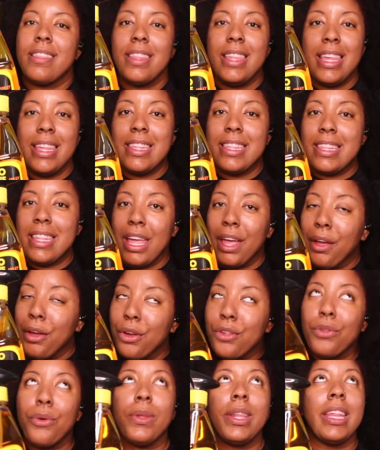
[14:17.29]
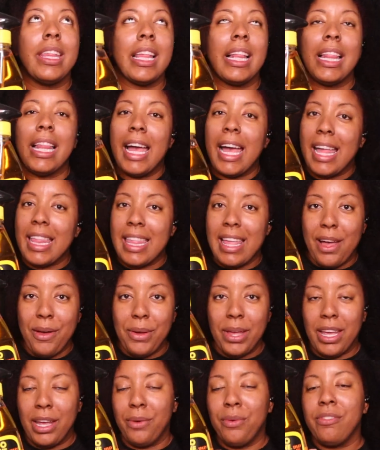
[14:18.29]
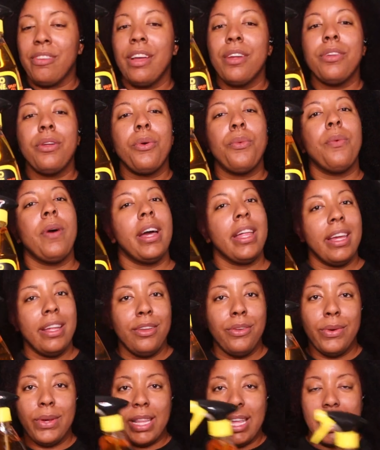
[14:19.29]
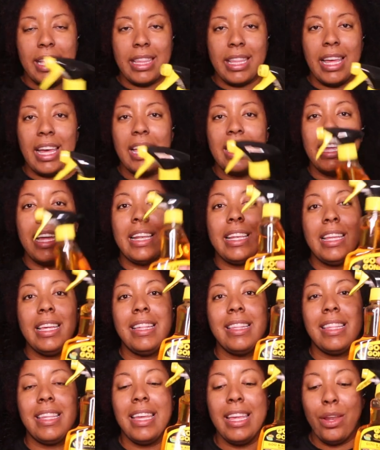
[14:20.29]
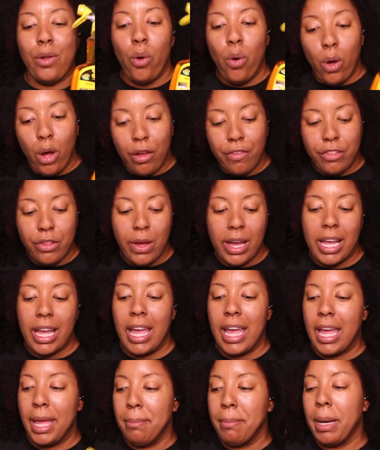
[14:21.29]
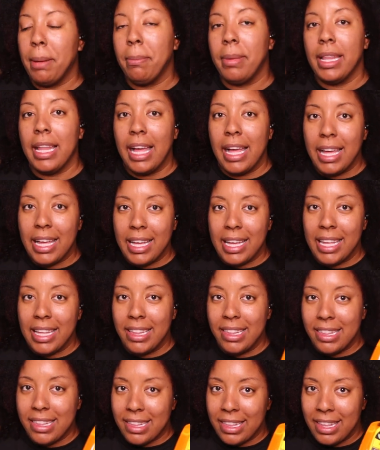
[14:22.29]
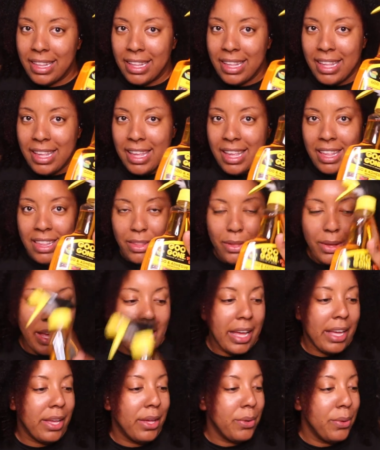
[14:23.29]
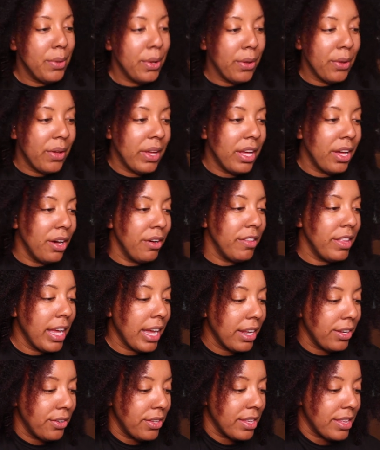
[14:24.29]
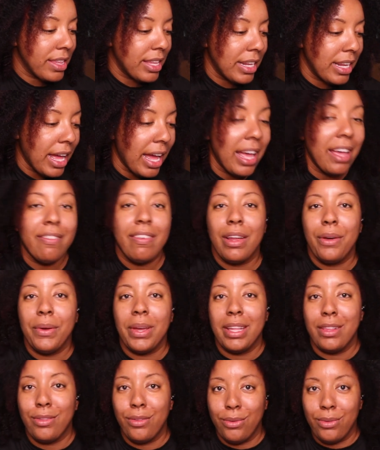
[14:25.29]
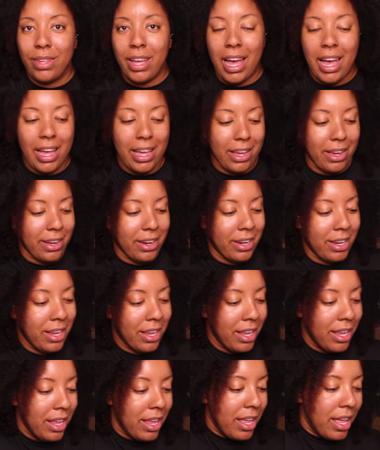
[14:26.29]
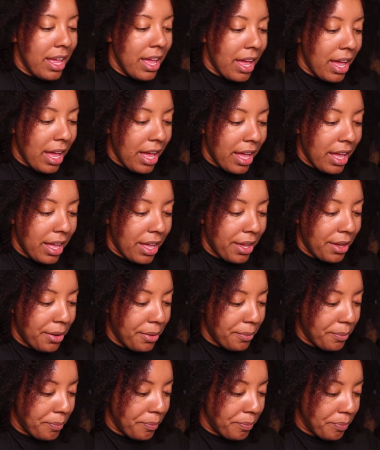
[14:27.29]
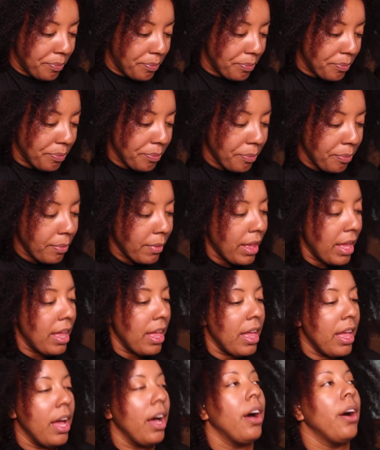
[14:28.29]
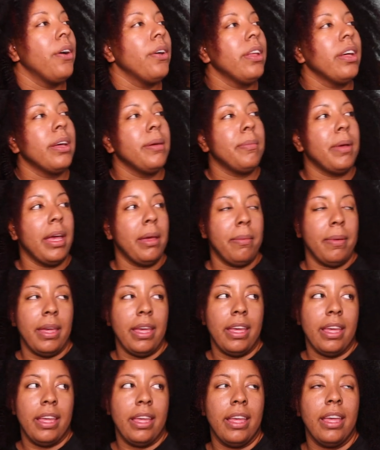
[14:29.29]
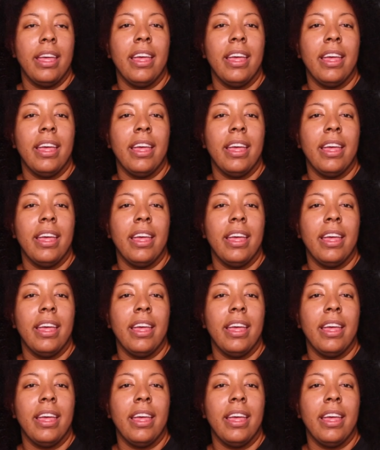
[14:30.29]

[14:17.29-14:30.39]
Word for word: these stickers on this glass out here, which I don't know why they do it like that. That needs to get off so I can hang my blinds. So I got goo gone. Hopefully I can do this tonight if I don't get too tired. Um, hold on, baby.